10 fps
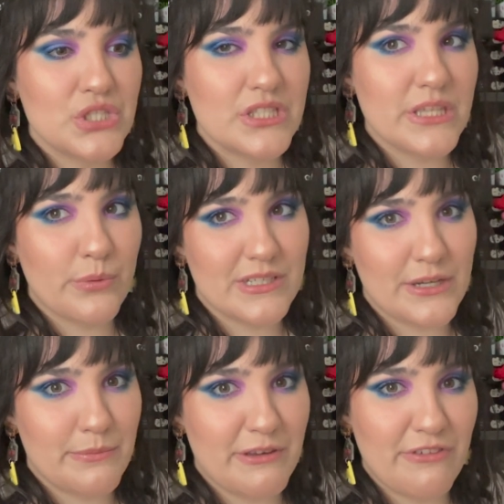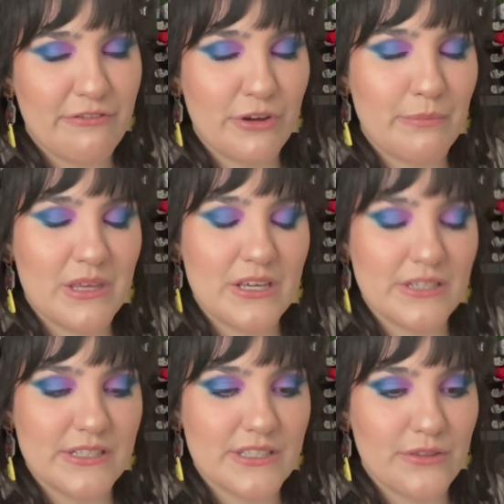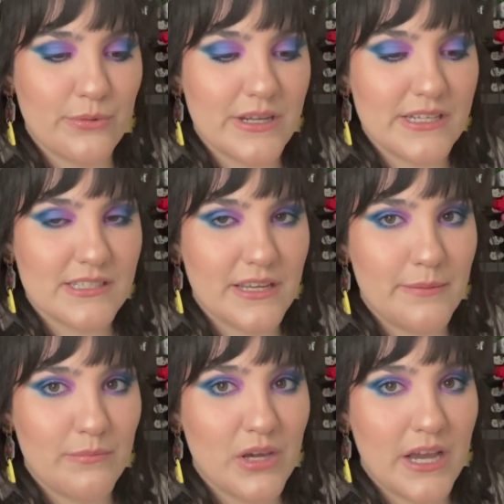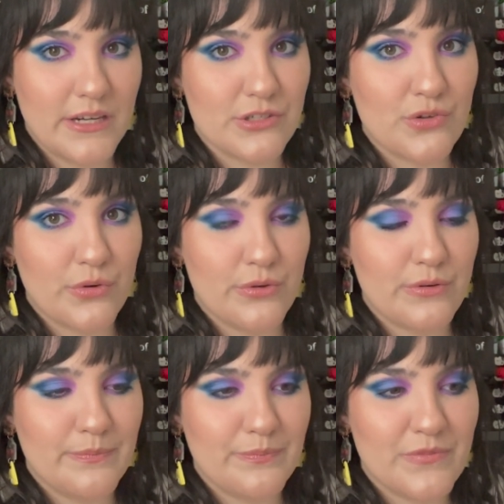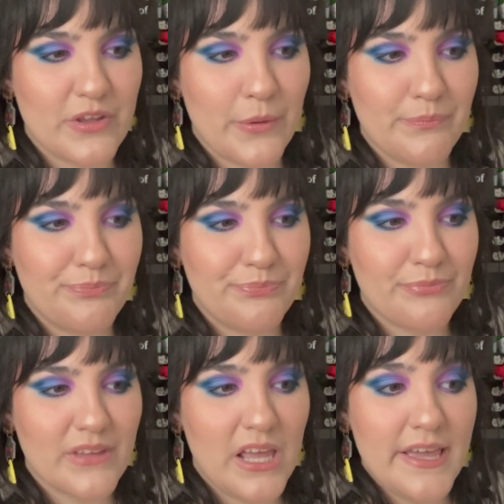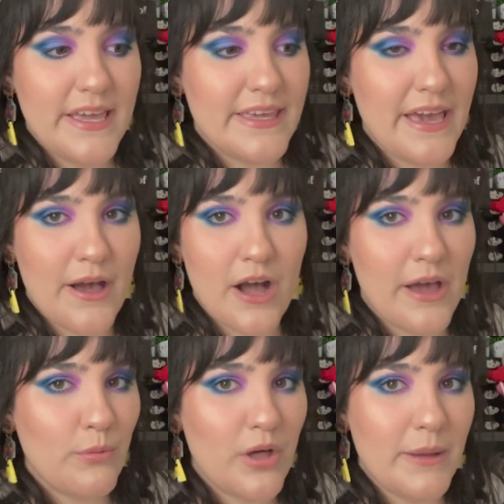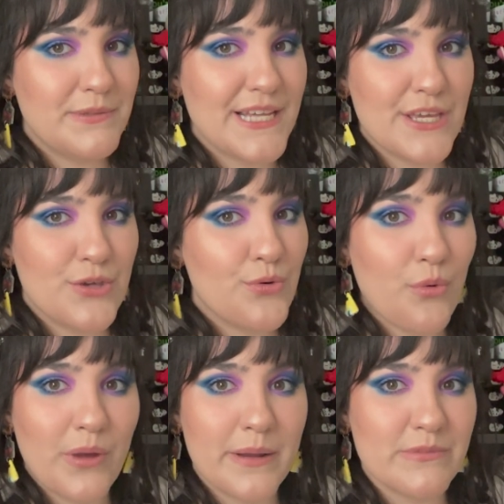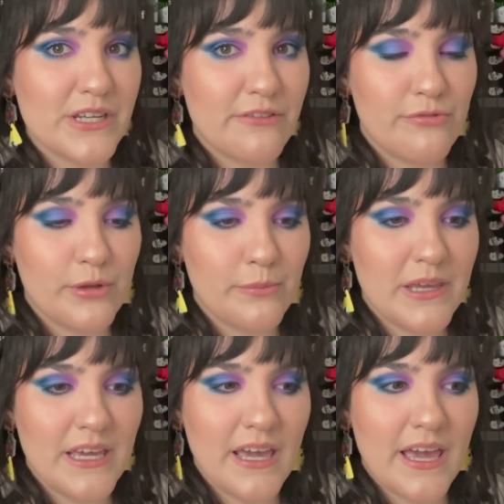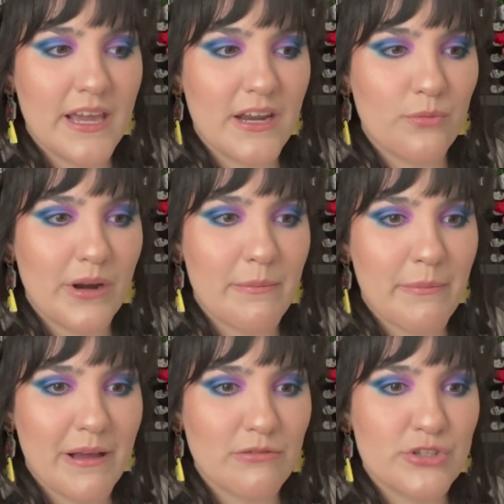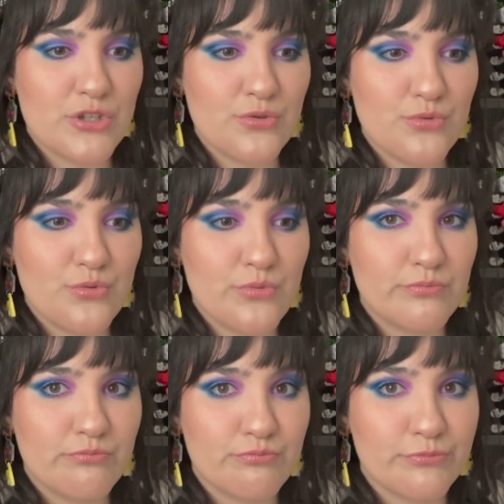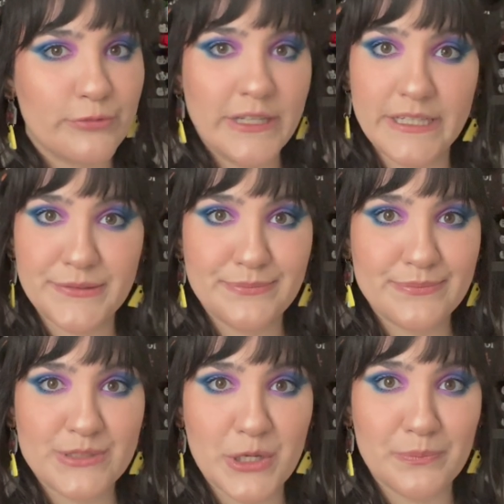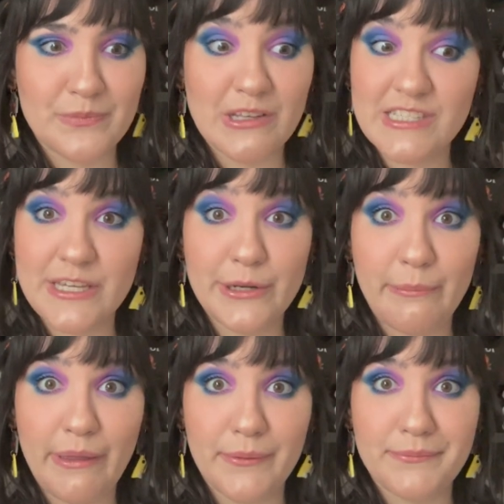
that works out in my favor, because otherwise I'm kind of screwed. So yeah, I will update you when I'm done filming and when I'm about to read. So, I'll see you in a bit.